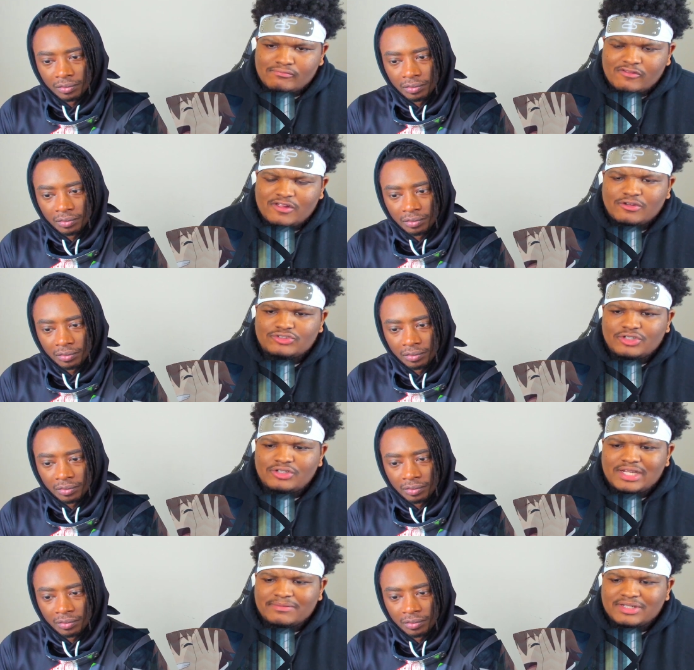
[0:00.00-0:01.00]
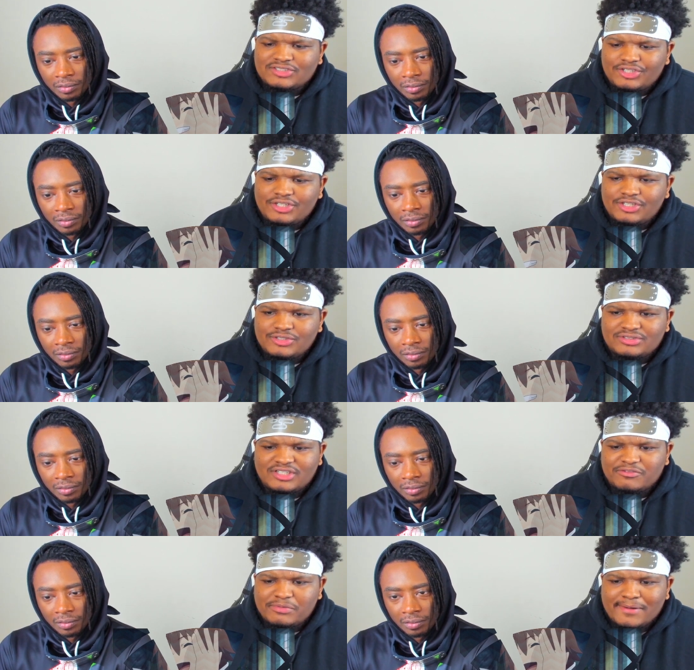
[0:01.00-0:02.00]
Speaker 1: She's gonna show you how by stealing your
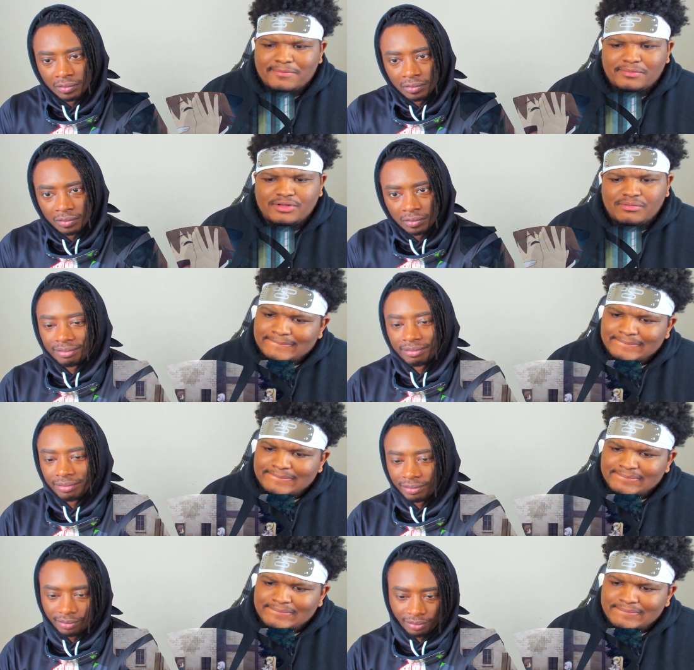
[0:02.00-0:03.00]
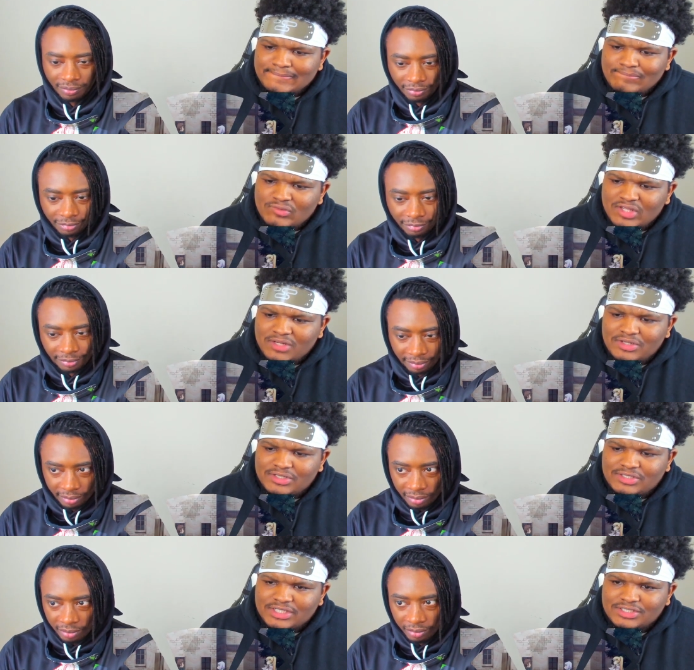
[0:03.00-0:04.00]
stuff probably. Enemy
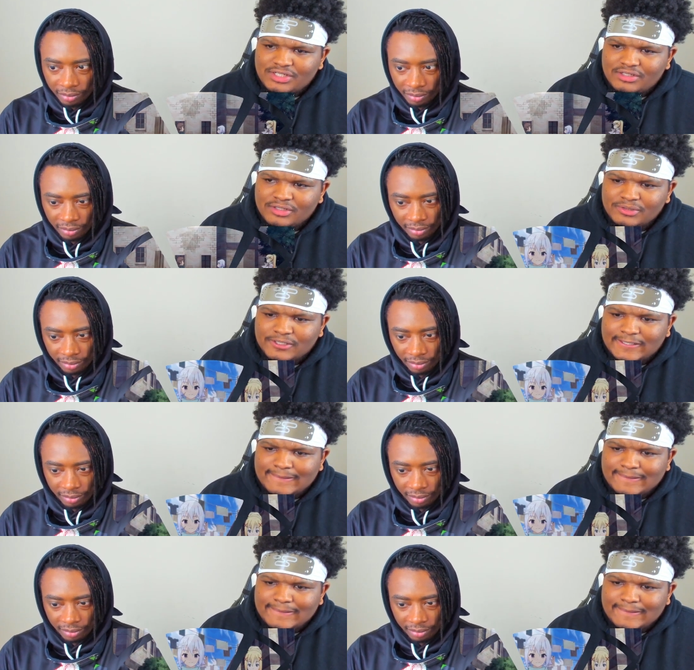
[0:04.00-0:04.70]
detection and lurk.